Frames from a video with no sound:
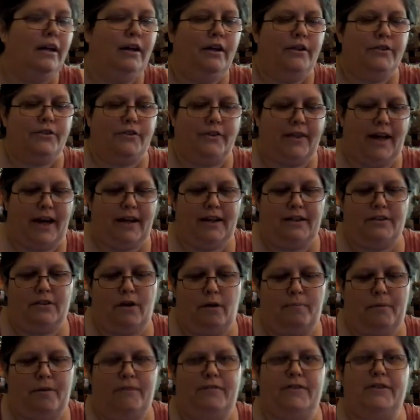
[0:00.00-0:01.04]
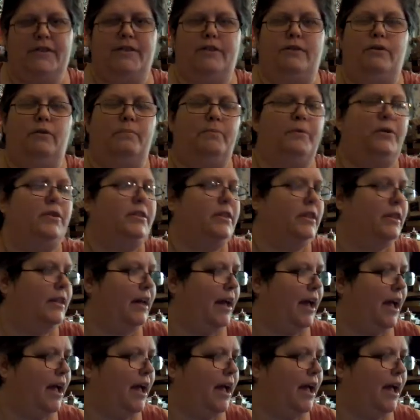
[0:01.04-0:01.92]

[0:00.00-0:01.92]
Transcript: So that is all my physical books, and then I